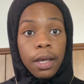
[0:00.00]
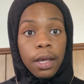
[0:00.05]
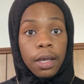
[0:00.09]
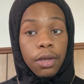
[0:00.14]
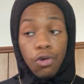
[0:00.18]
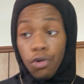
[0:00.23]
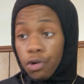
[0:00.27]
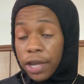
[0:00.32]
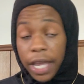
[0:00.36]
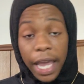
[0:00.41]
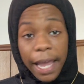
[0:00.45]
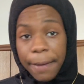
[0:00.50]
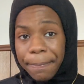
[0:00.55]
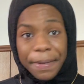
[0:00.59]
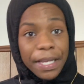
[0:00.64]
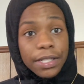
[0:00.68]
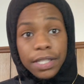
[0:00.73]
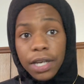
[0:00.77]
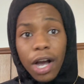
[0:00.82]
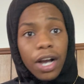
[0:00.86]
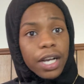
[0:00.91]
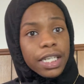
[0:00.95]
You can't be
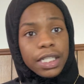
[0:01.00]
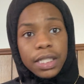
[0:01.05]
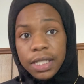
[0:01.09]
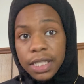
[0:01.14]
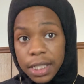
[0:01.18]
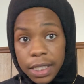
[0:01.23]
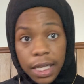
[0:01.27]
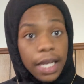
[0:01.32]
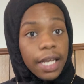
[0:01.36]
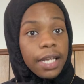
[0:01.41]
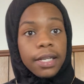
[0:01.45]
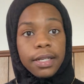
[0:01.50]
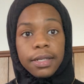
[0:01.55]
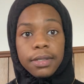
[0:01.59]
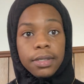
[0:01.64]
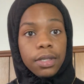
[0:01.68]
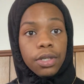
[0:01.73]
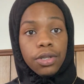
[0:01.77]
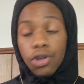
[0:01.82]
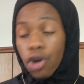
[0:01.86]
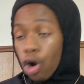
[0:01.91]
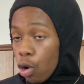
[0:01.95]
talking shit
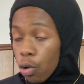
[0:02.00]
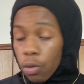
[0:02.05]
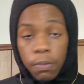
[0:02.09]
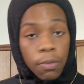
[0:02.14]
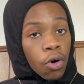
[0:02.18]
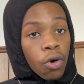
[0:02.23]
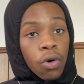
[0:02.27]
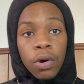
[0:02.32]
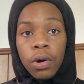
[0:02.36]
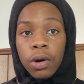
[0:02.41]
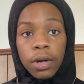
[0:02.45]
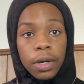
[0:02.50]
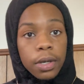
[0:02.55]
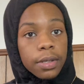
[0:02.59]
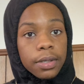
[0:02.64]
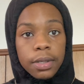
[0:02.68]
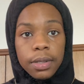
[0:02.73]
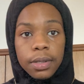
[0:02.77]
no more.